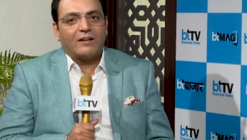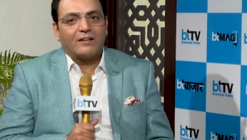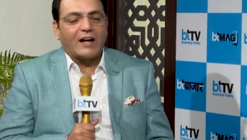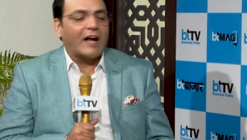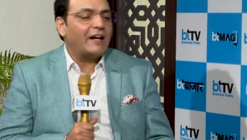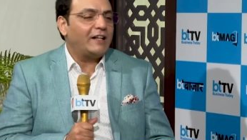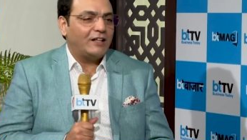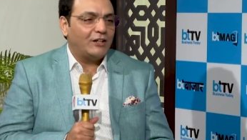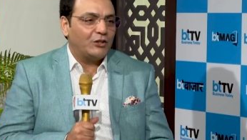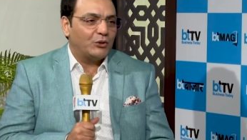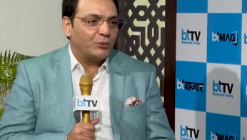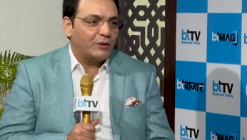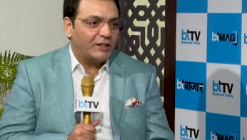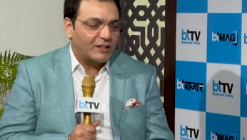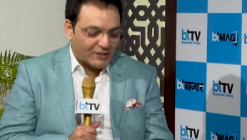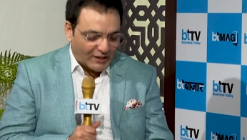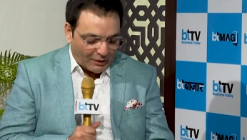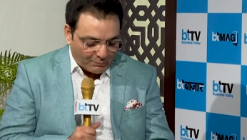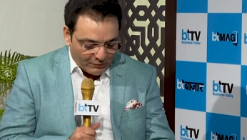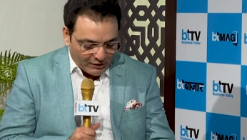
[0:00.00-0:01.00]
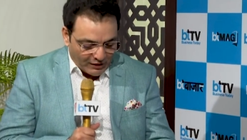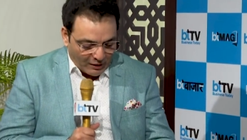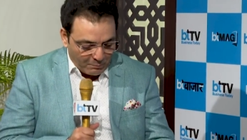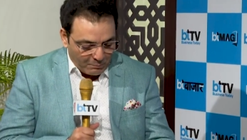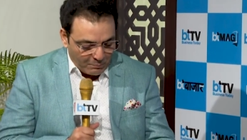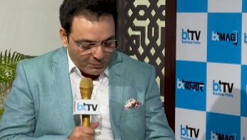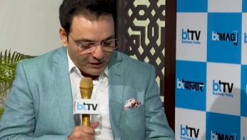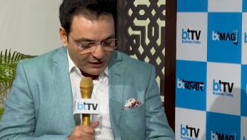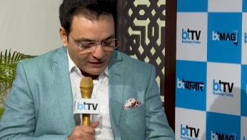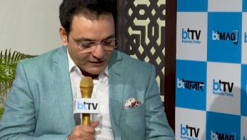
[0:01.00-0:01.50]
right into it. Some
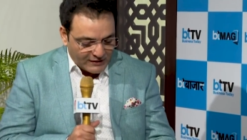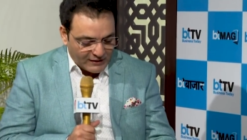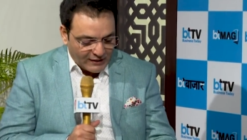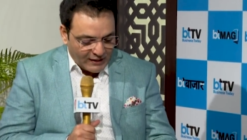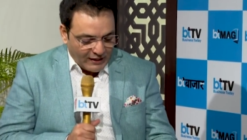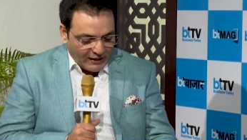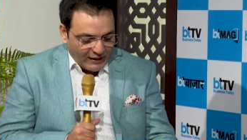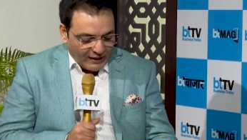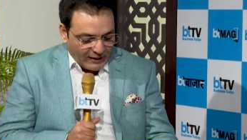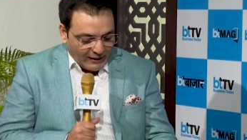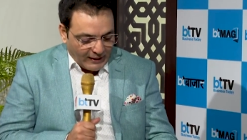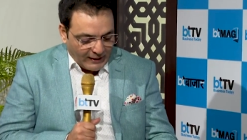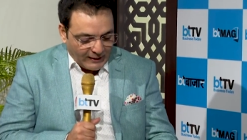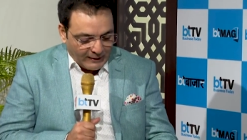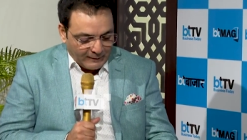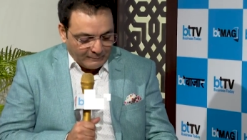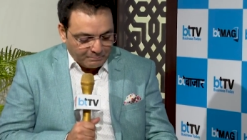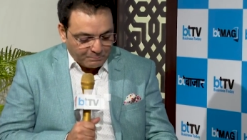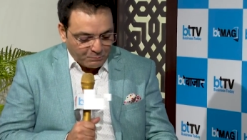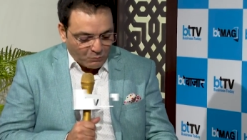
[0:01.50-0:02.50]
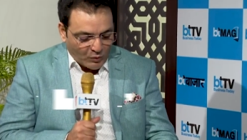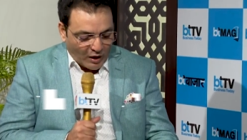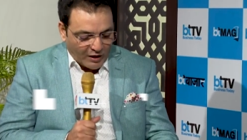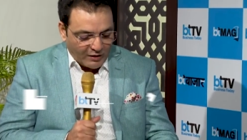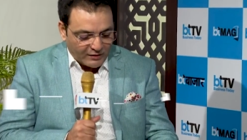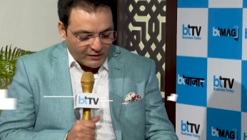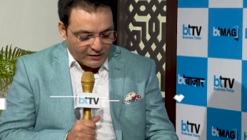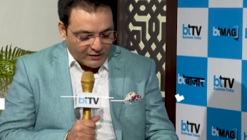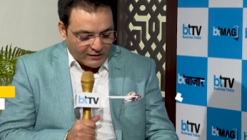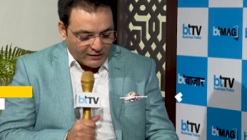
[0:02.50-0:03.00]
numbers.
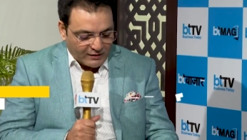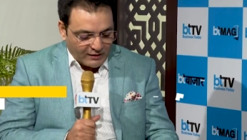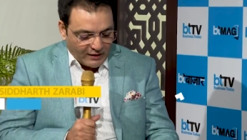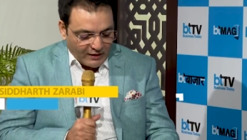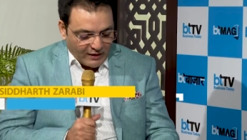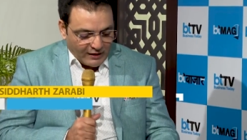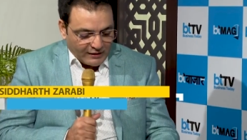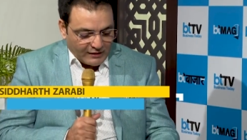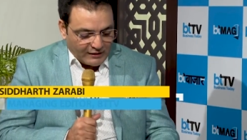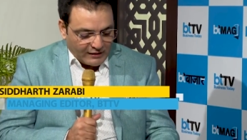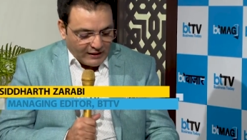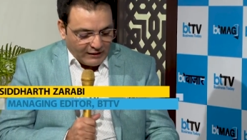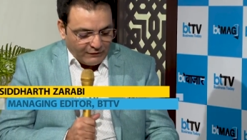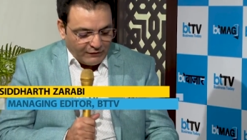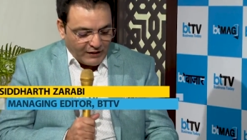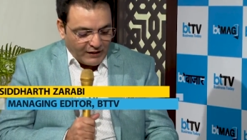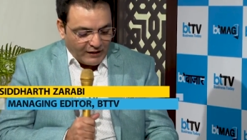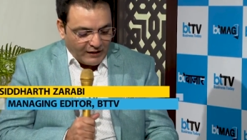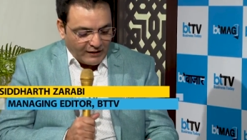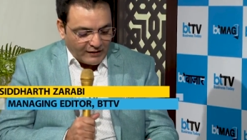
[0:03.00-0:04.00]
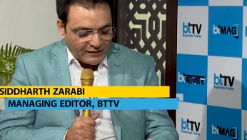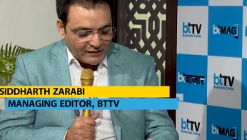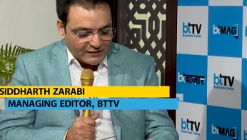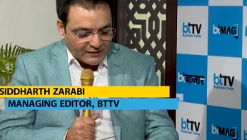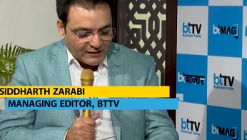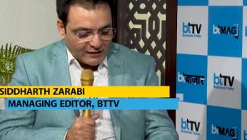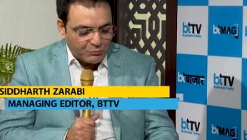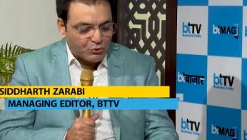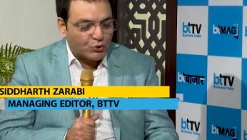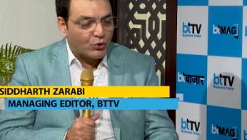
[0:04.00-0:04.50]
TV
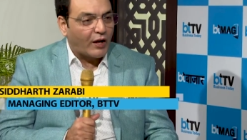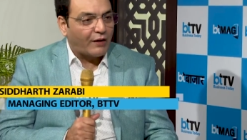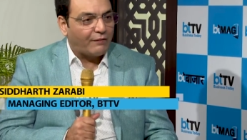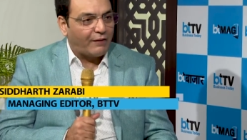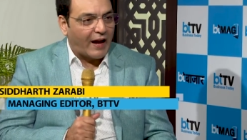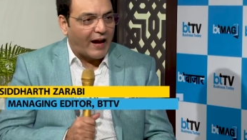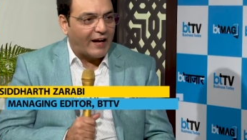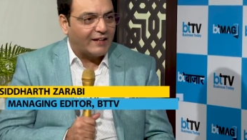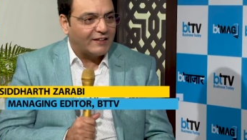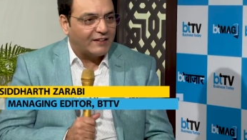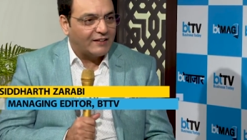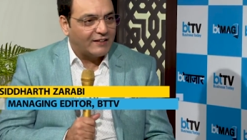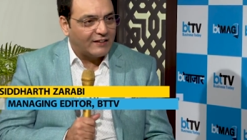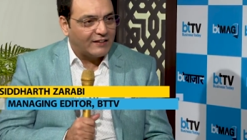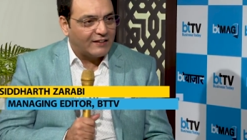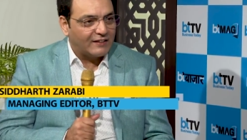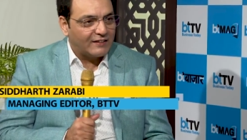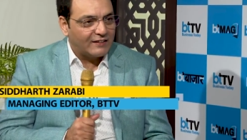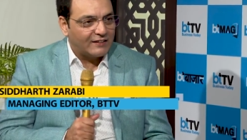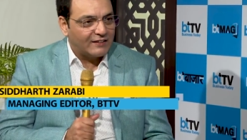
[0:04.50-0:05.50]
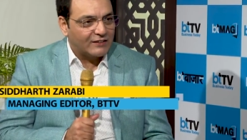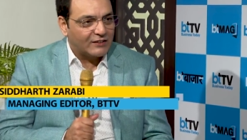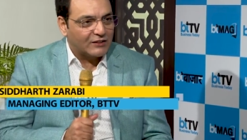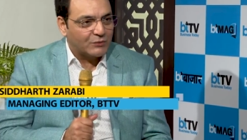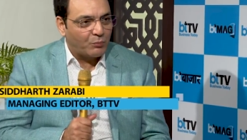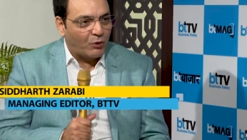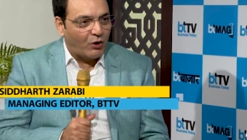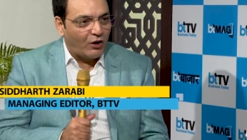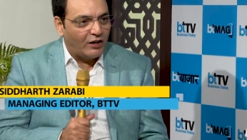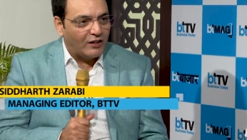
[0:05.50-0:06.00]
seems to have had a
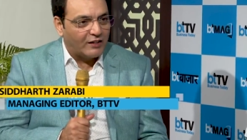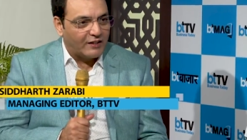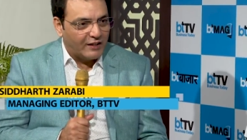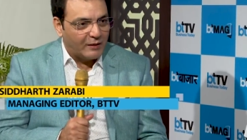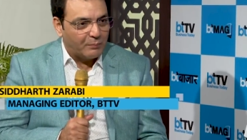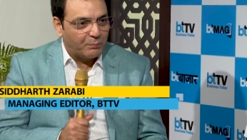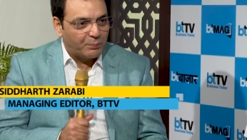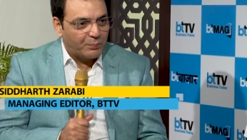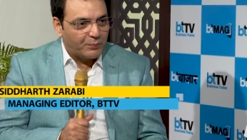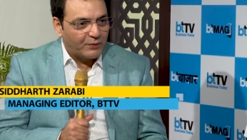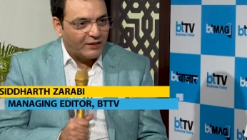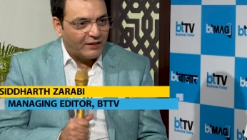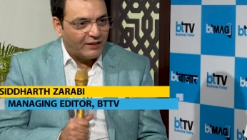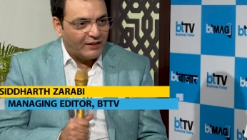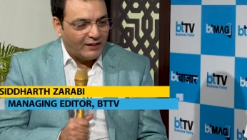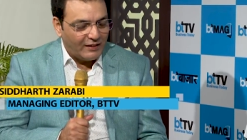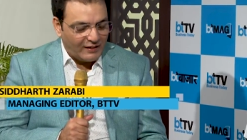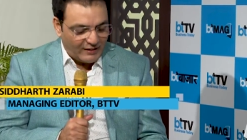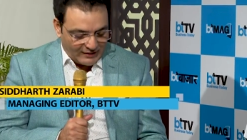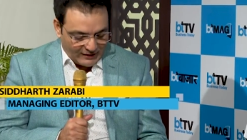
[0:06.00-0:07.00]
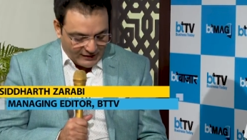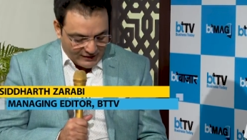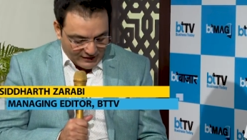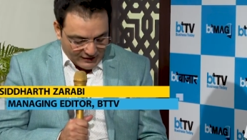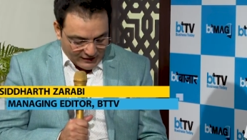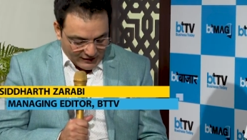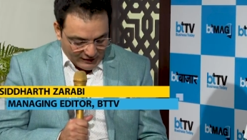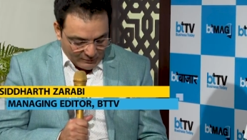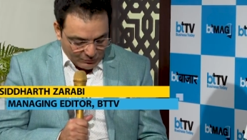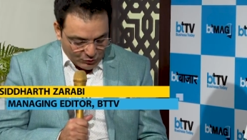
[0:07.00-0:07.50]
small dip in
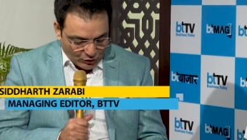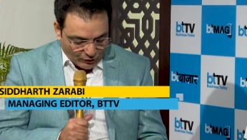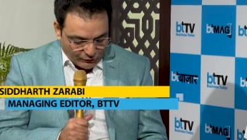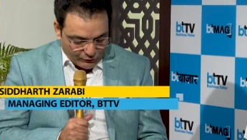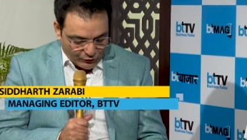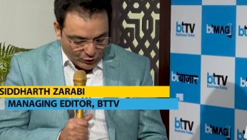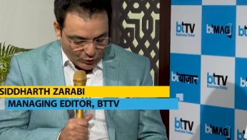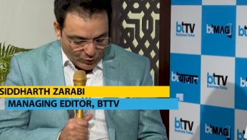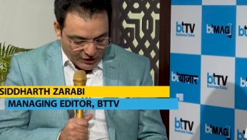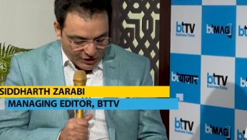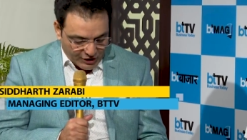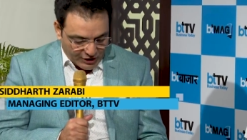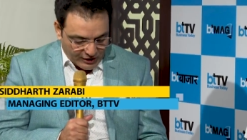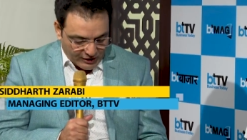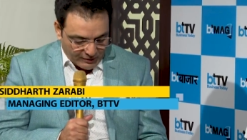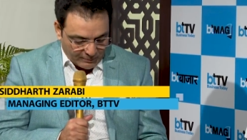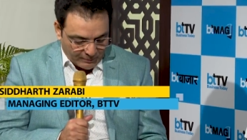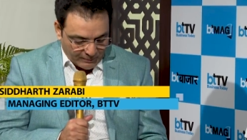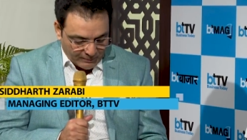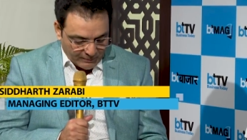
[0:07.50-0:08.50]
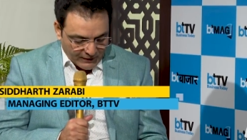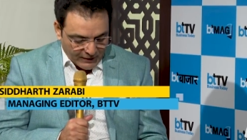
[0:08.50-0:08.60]
terms of viewership